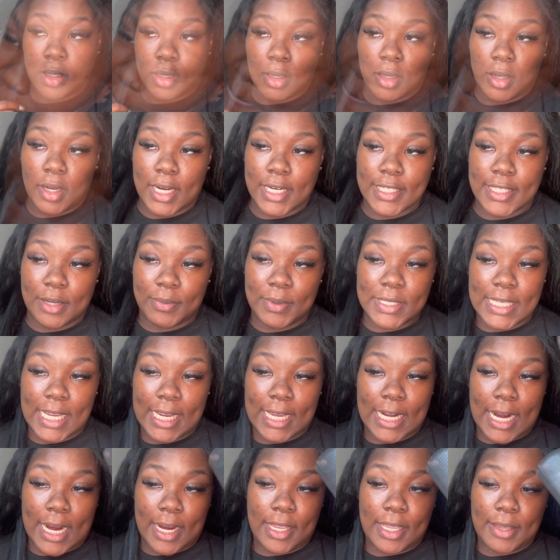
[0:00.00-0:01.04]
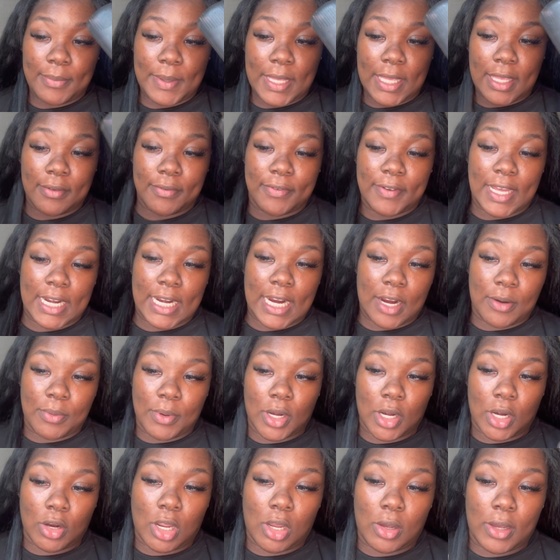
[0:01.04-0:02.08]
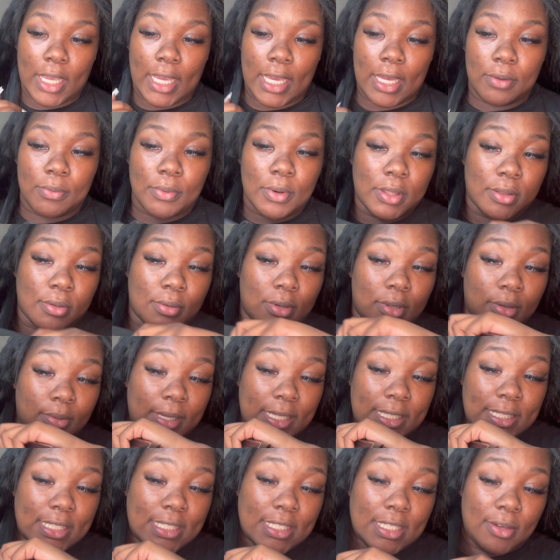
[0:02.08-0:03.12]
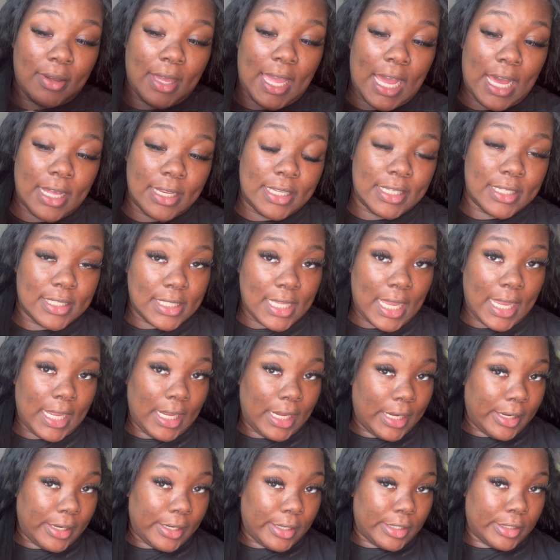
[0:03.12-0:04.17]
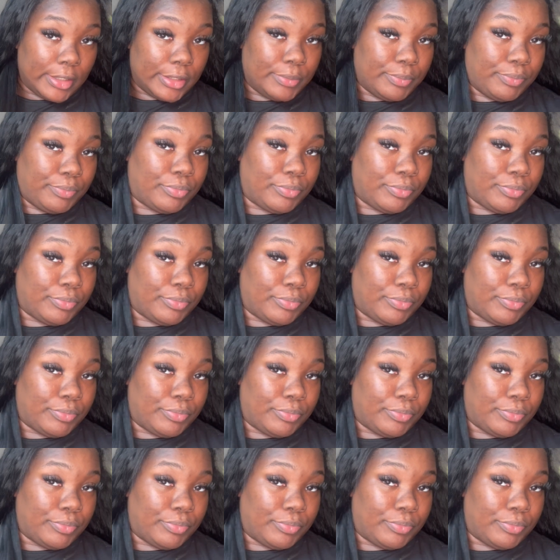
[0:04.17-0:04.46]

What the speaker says: All right, so we're taking our Eat Heat flat iron. We're gonna go ahead and run through real quick, soak out this hair.